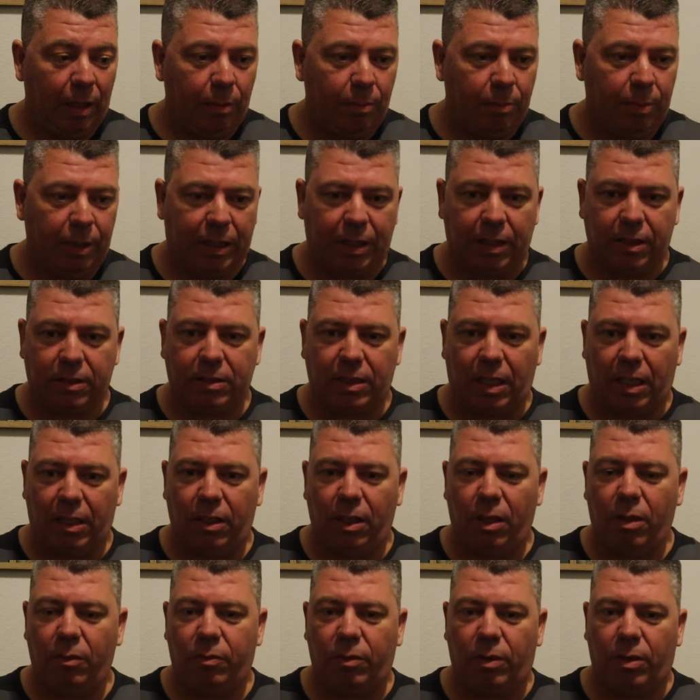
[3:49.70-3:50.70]
because I
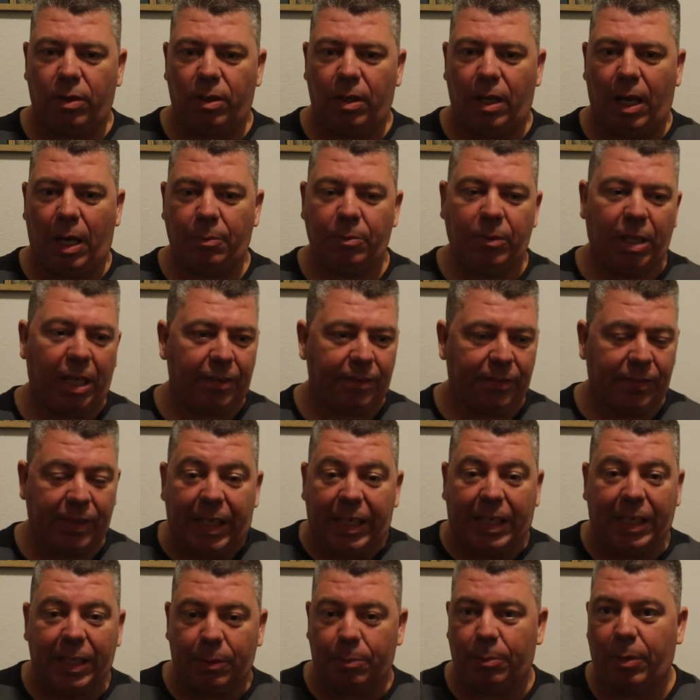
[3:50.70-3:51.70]
love her. I'm not
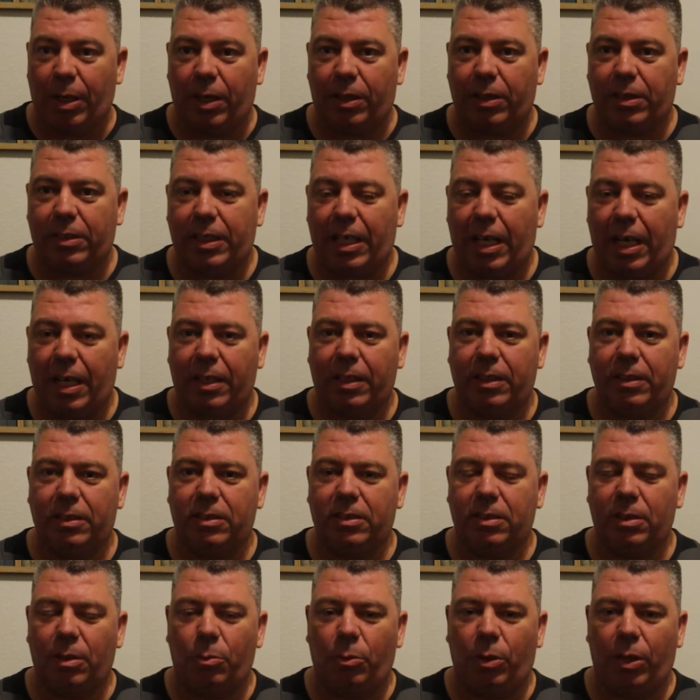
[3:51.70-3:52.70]
thinking about attacking
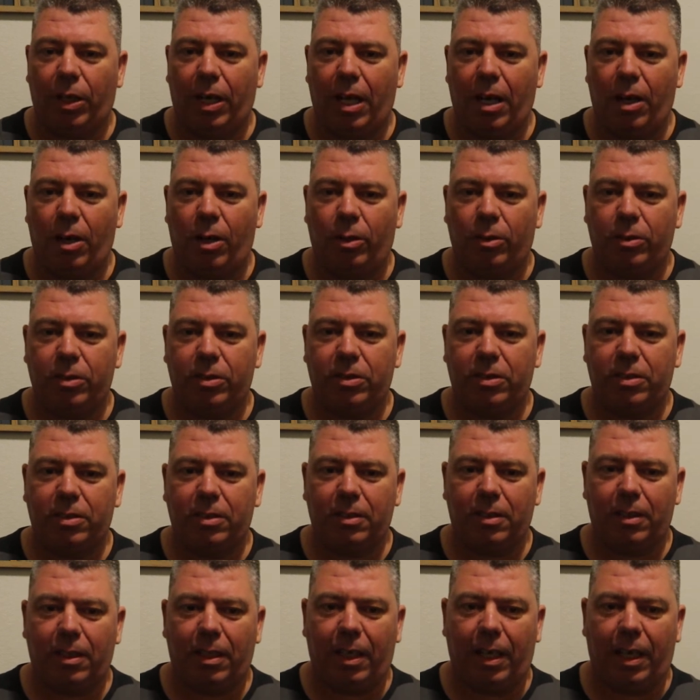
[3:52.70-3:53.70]
someone else.
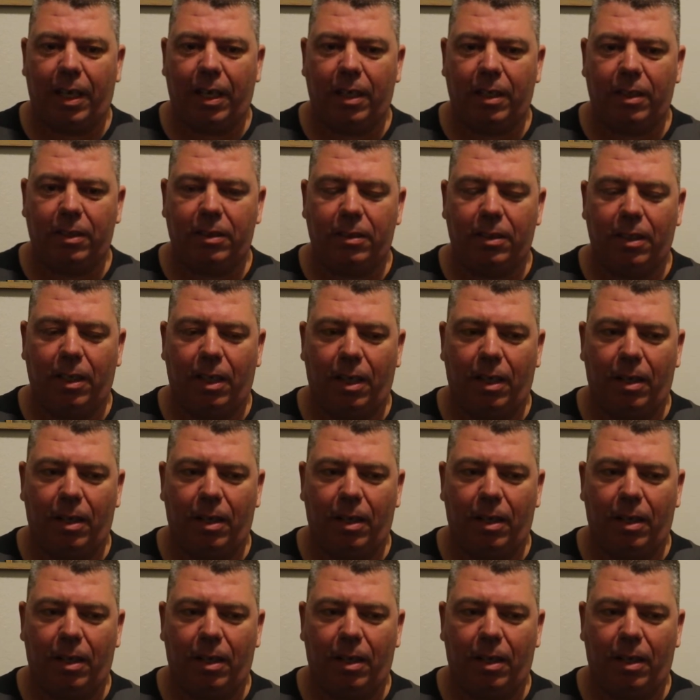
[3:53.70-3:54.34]
And,